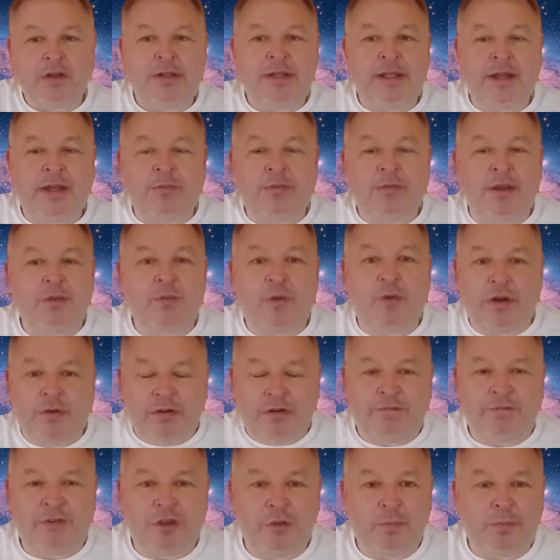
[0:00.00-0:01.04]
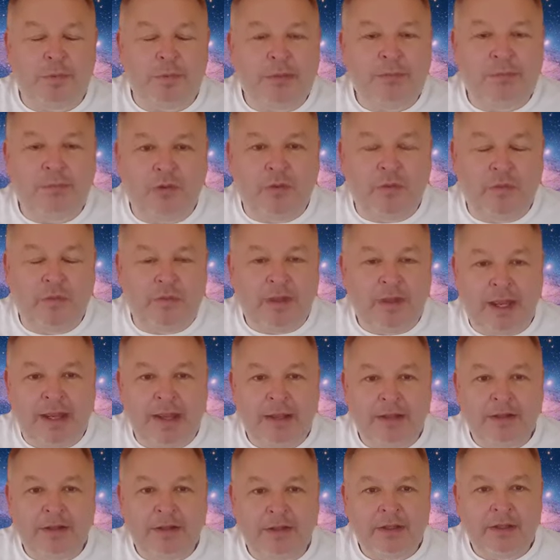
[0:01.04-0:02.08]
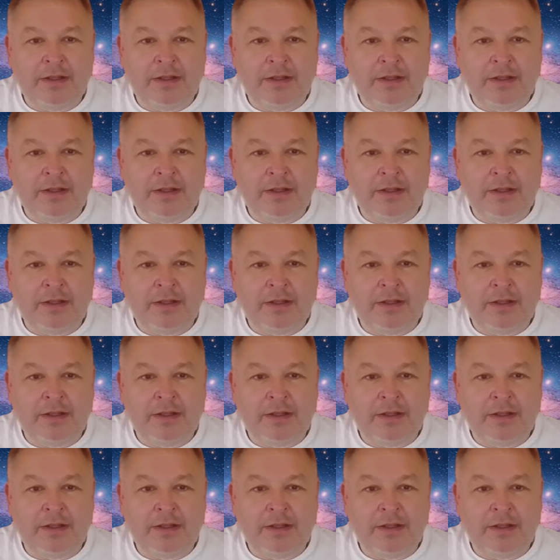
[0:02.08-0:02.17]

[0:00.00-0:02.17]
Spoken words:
Now, there were a few people on there,